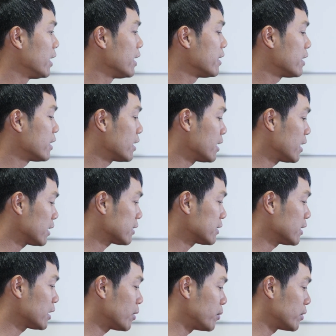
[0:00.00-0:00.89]
And then the
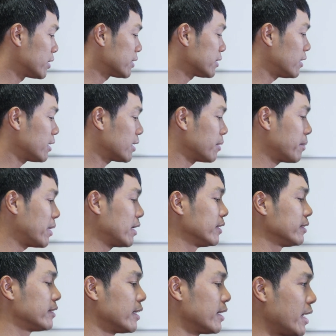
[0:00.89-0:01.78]
next thing I want to talk
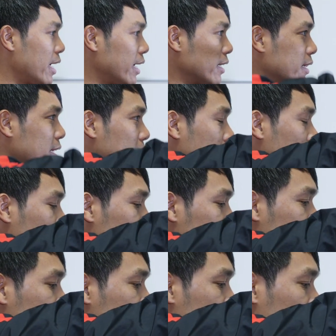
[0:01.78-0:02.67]
about is the neck. The
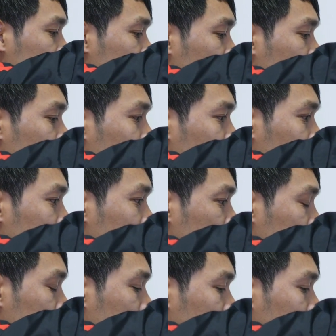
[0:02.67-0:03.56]
neck is adjustable
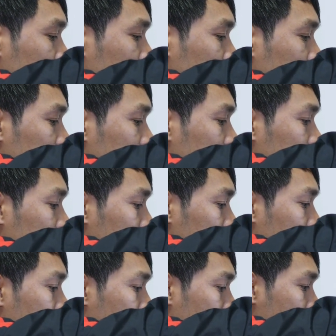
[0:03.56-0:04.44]

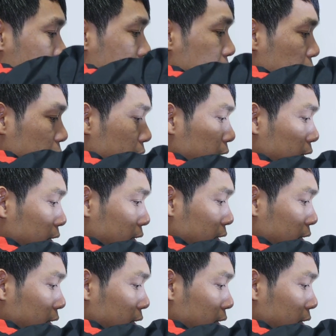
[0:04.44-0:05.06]
right here.